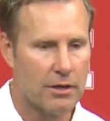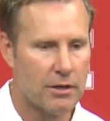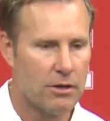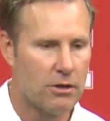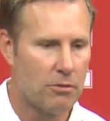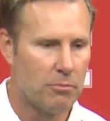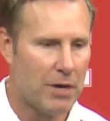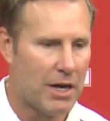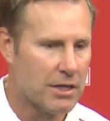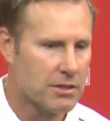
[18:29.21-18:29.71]
You
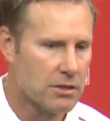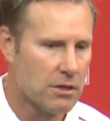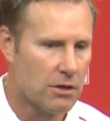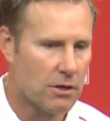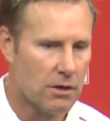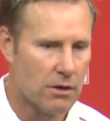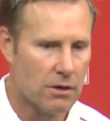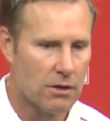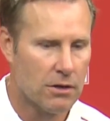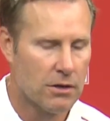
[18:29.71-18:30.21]
know,
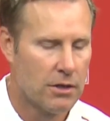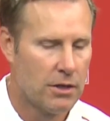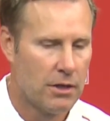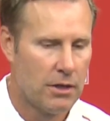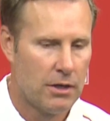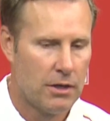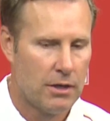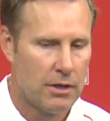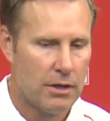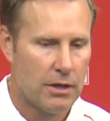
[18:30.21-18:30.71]
Matar,
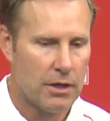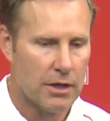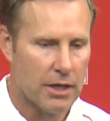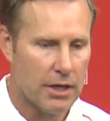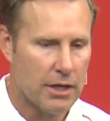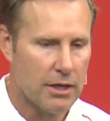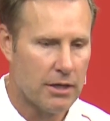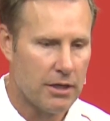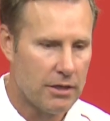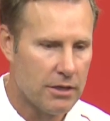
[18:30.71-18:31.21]

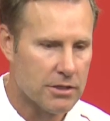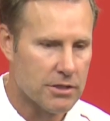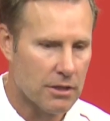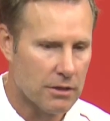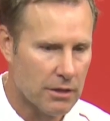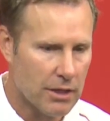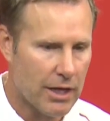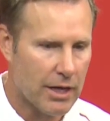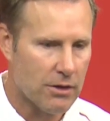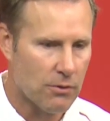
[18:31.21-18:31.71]
again, he does a
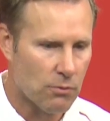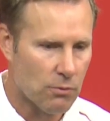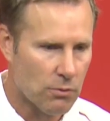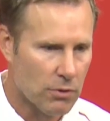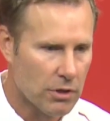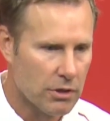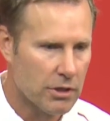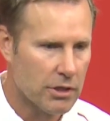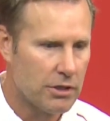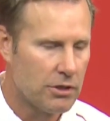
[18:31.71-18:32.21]
lot of
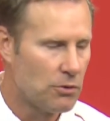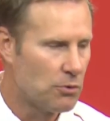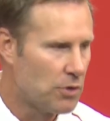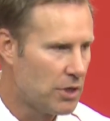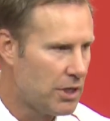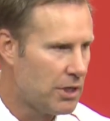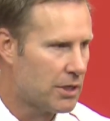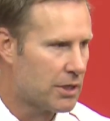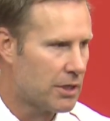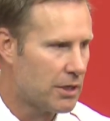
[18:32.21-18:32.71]
really
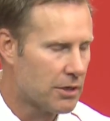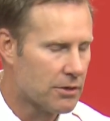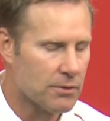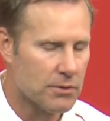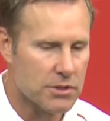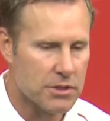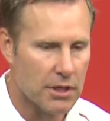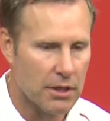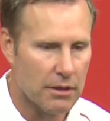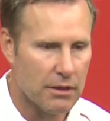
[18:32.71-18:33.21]
unique,
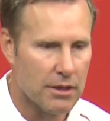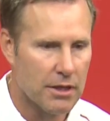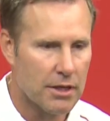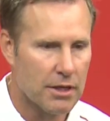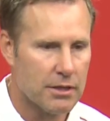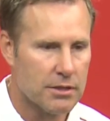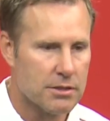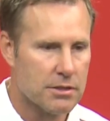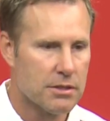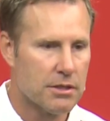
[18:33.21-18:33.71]
interesting
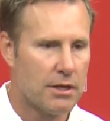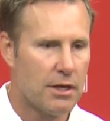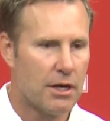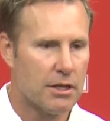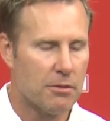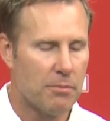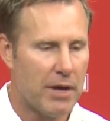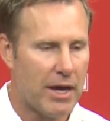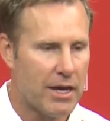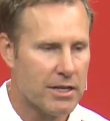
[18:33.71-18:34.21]
things on
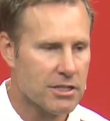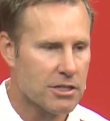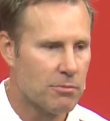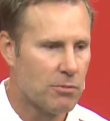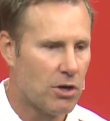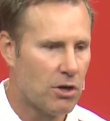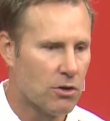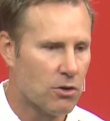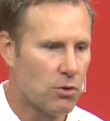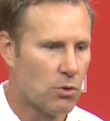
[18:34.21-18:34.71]
the
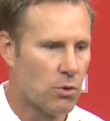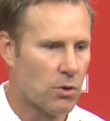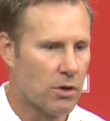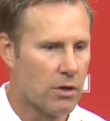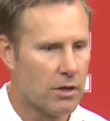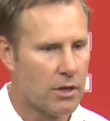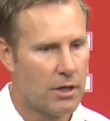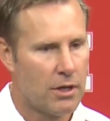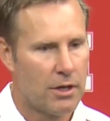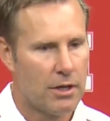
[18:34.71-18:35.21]
basketball
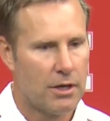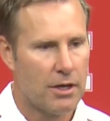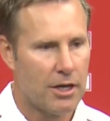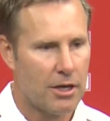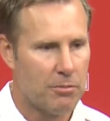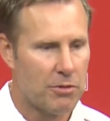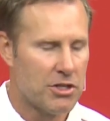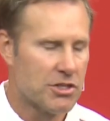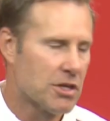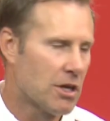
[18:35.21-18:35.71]
court,
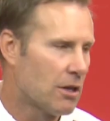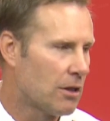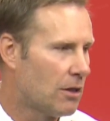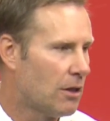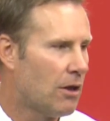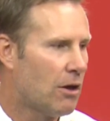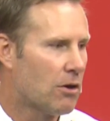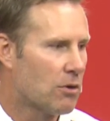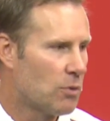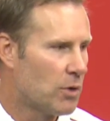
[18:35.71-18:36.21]
but he's got a
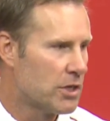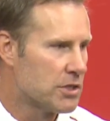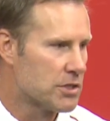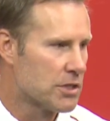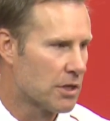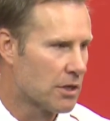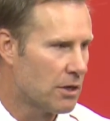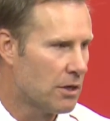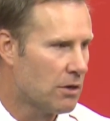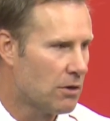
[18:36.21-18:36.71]
long ways
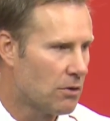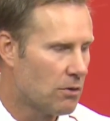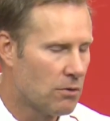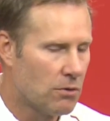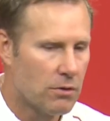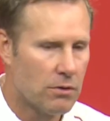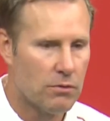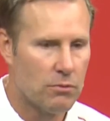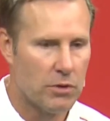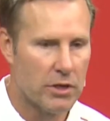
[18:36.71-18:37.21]
to
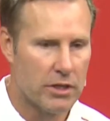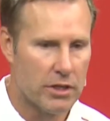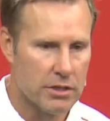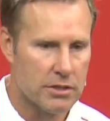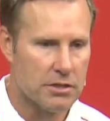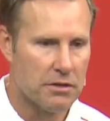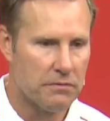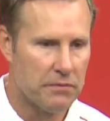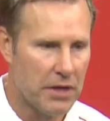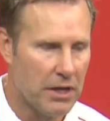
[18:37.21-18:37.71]
go with
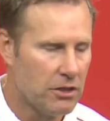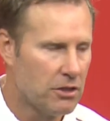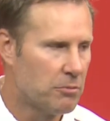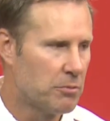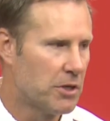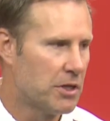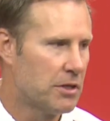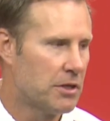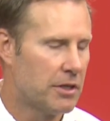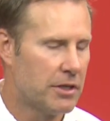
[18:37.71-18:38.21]
his
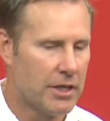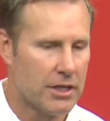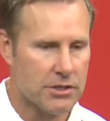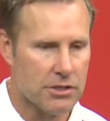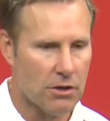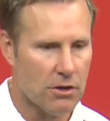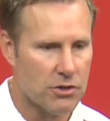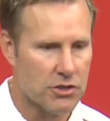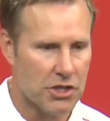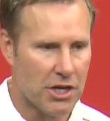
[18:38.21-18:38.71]
development, and that's
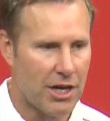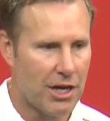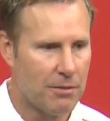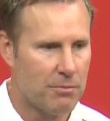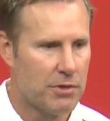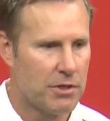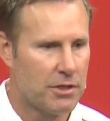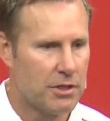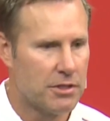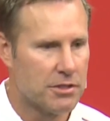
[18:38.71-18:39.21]
our
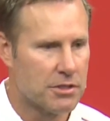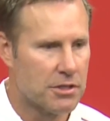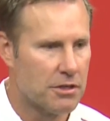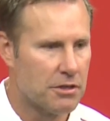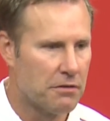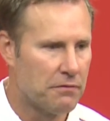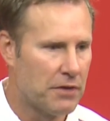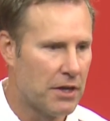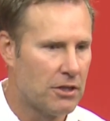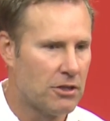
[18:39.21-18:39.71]
job, is to
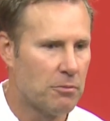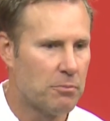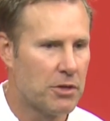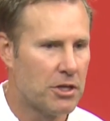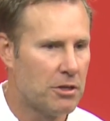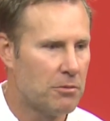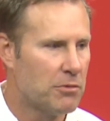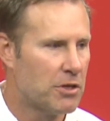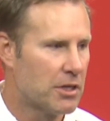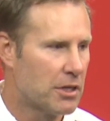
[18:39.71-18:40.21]
develop
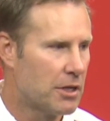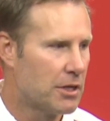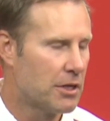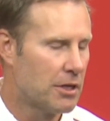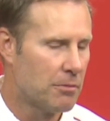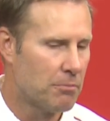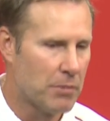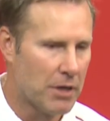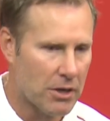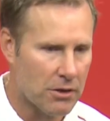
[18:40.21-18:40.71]
him and get
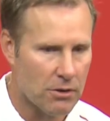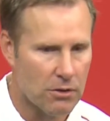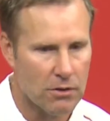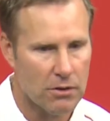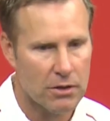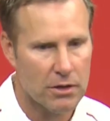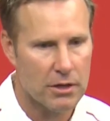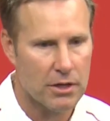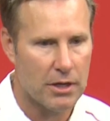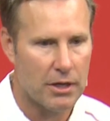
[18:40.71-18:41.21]
him
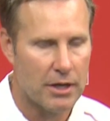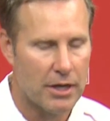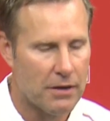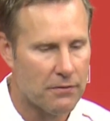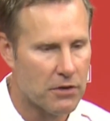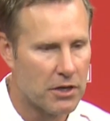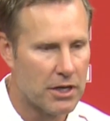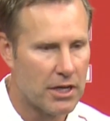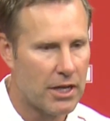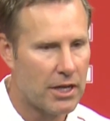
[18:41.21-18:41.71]
better
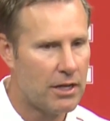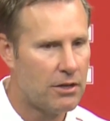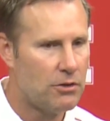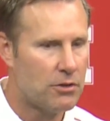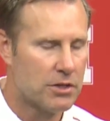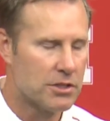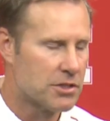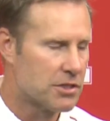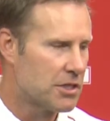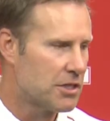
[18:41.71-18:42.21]
every day. And you
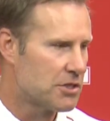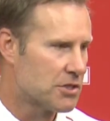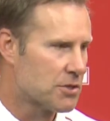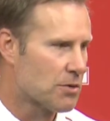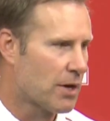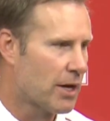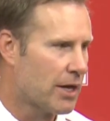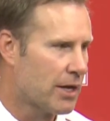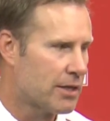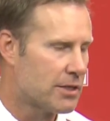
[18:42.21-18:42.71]
can see
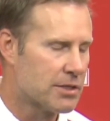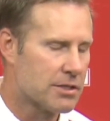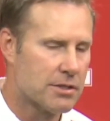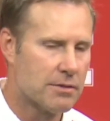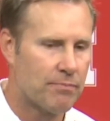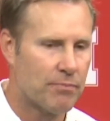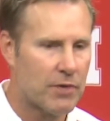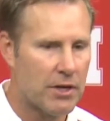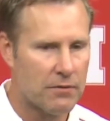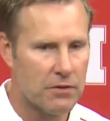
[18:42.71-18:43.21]
strides
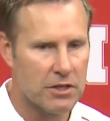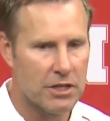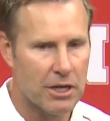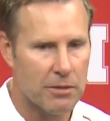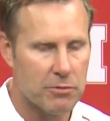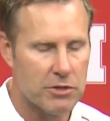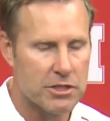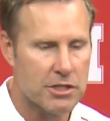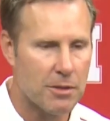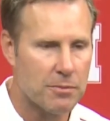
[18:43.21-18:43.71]
every
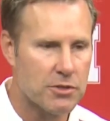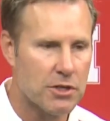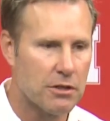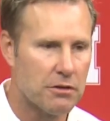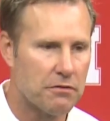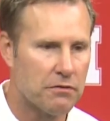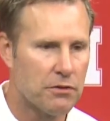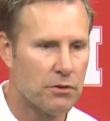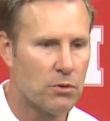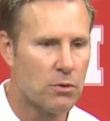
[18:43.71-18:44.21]
time he steps on
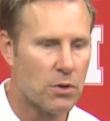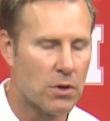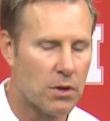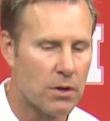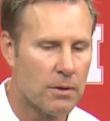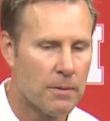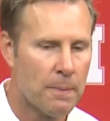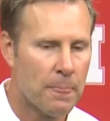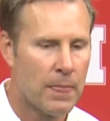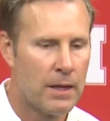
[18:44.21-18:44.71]
the
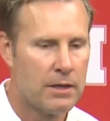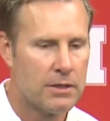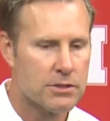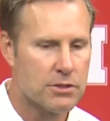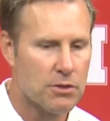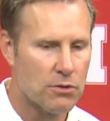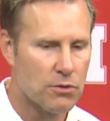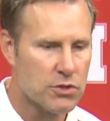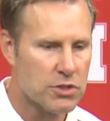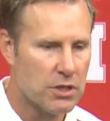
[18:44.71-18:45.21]
floor.
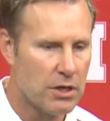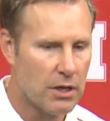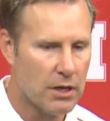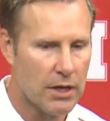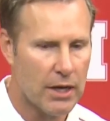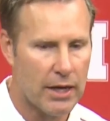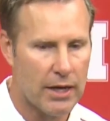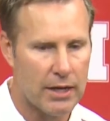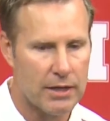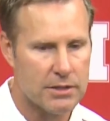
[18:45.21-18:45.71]
So those young
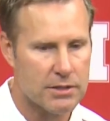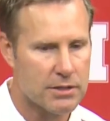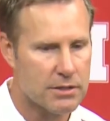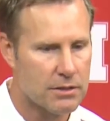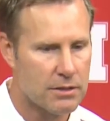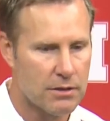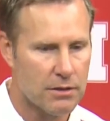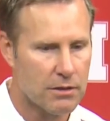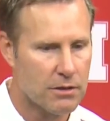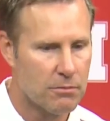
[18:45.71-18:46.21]
guys,
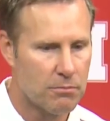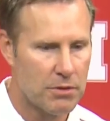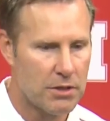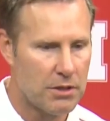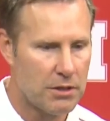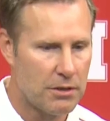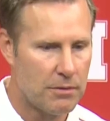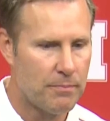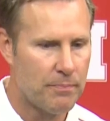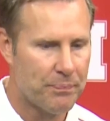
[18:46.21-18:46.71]
I think they're
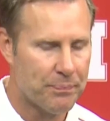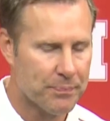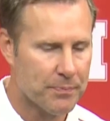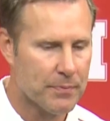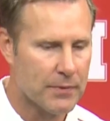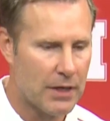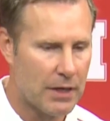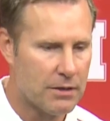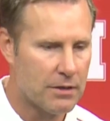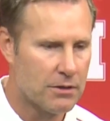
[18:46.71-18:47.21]

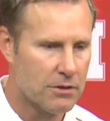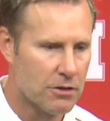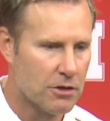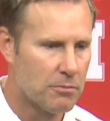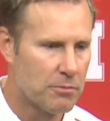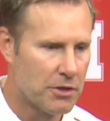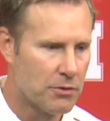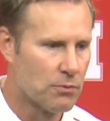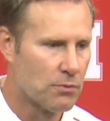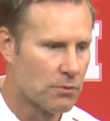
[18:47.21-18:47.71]
going to
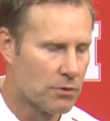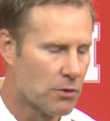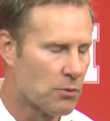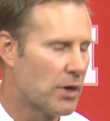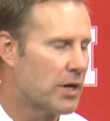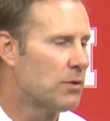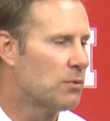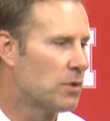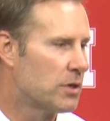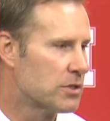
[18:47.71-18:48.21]
be
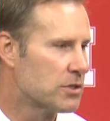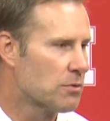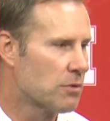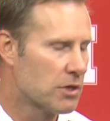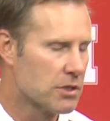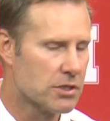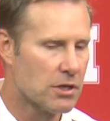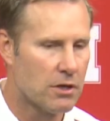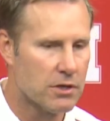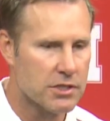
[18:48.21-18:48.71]
great ones when
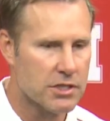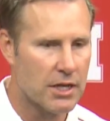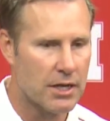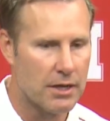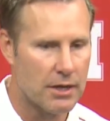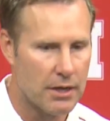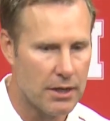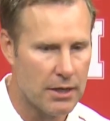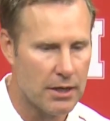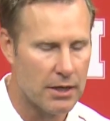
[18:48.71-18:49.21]
it's all said
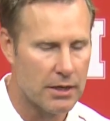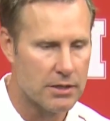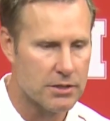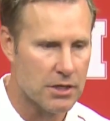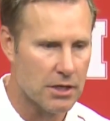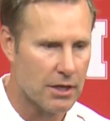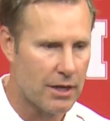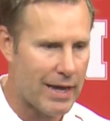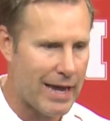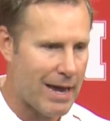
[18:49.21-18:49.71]
and done. Is
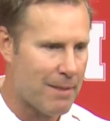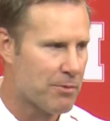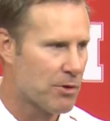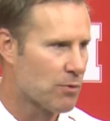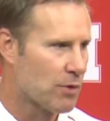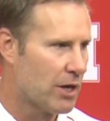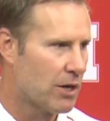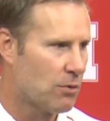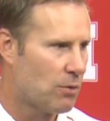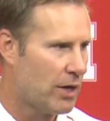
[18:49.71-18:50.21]
it going to happen
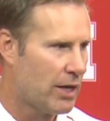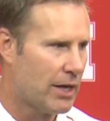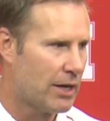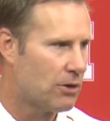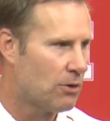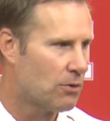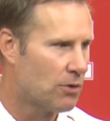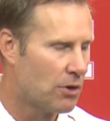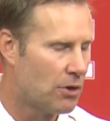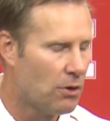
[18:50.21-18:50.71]
right away? I
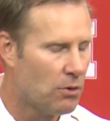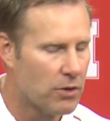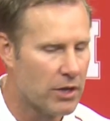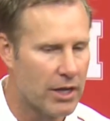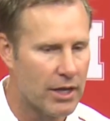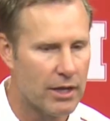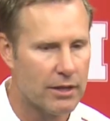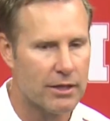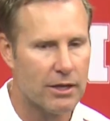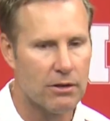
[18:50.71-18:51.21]
don't know
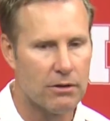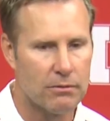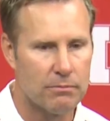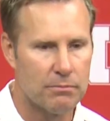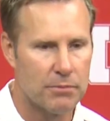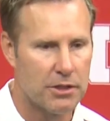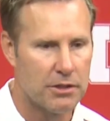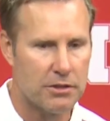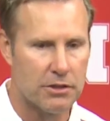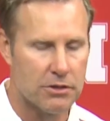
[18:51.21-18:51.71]
yet. That'll
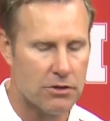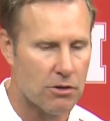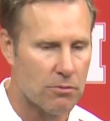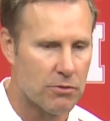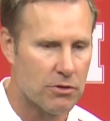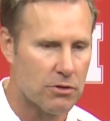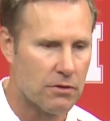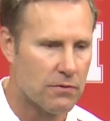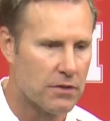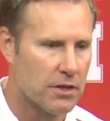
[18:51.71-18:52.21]
be
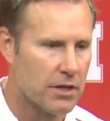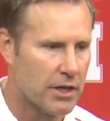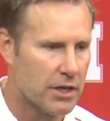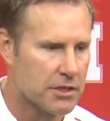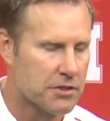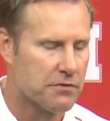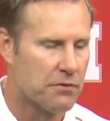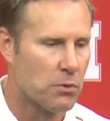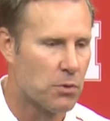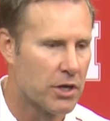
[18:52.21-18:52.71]
determined over the
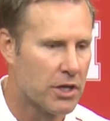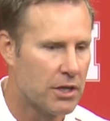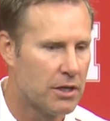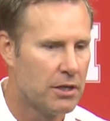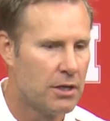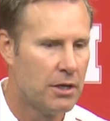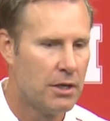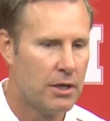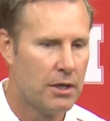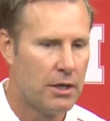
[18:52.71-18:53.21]
next 40
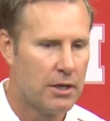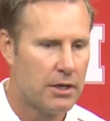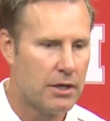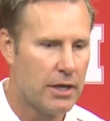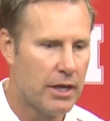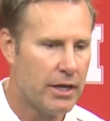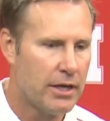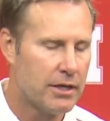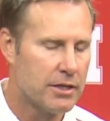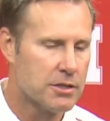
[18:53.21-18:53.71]

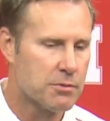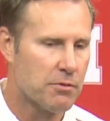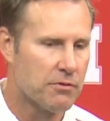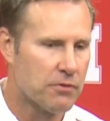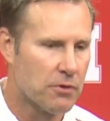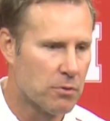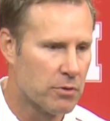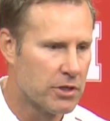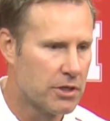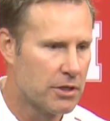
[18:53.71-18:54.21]
days
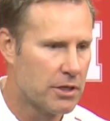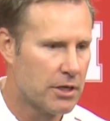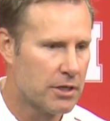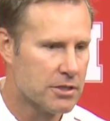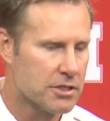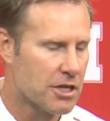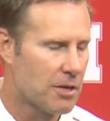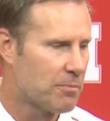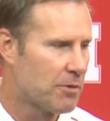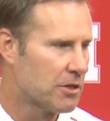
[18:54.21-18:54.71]
before we
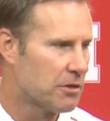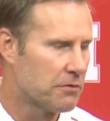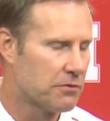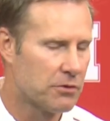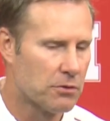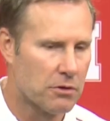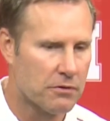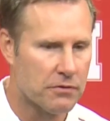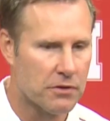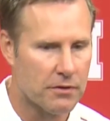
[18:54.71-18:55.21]
step on the
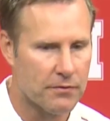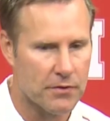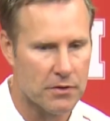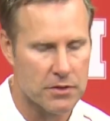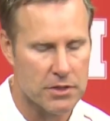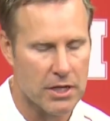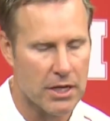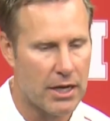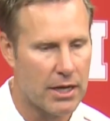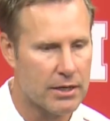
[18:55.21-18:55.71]
floor for our
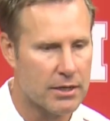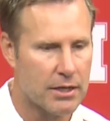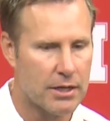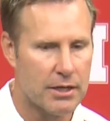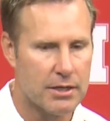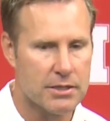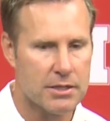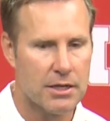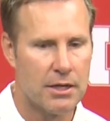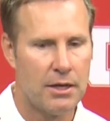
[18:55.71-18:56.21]
first
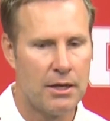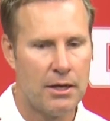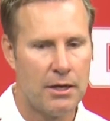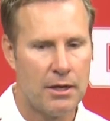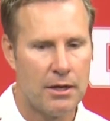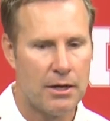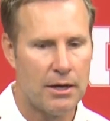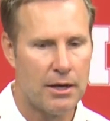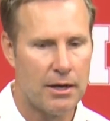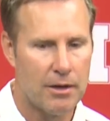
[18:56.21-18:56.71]
contest.
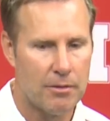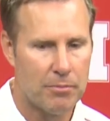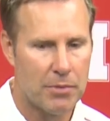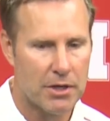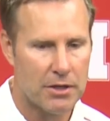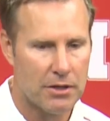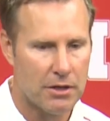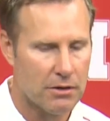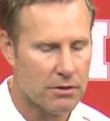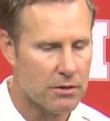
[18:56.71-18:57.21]

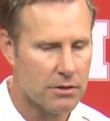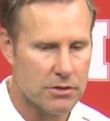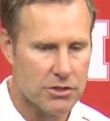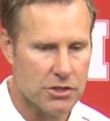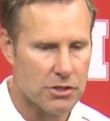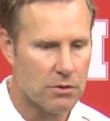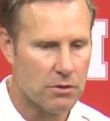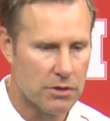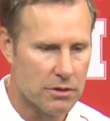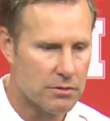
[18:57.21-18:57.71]
But they're
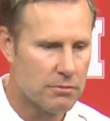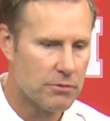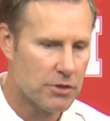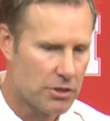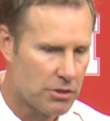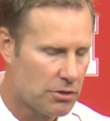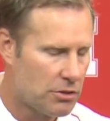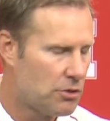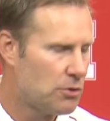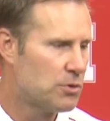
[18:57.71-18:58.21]
showing
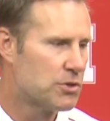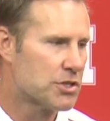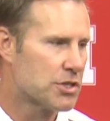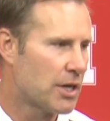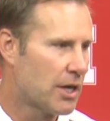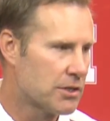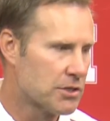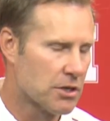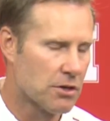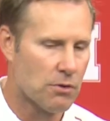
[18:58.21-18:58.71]
huge
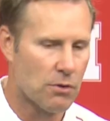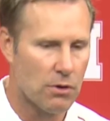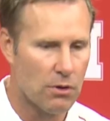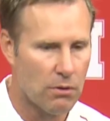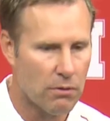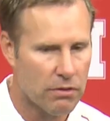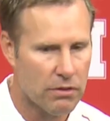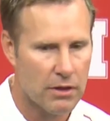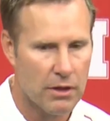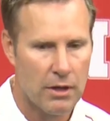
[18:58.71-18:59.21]
signs of
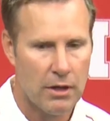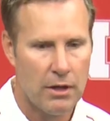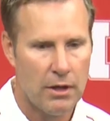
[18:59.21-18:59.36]
growth.